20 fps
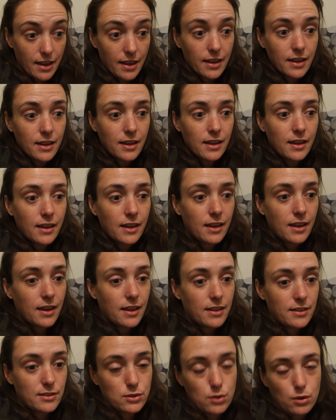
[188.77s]
And
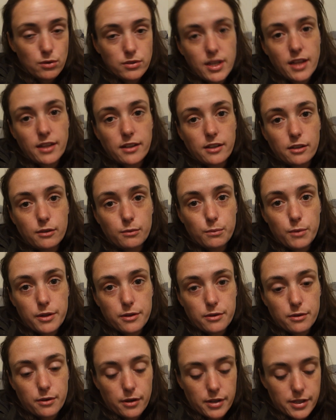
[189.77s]
there's no telling whether
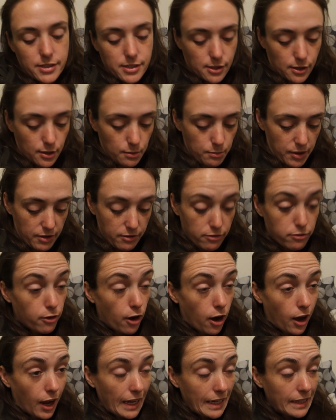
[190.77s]
or not it's going to be
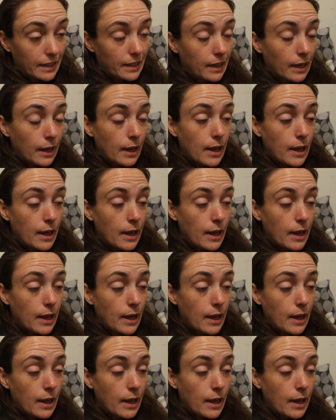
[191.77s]
fine.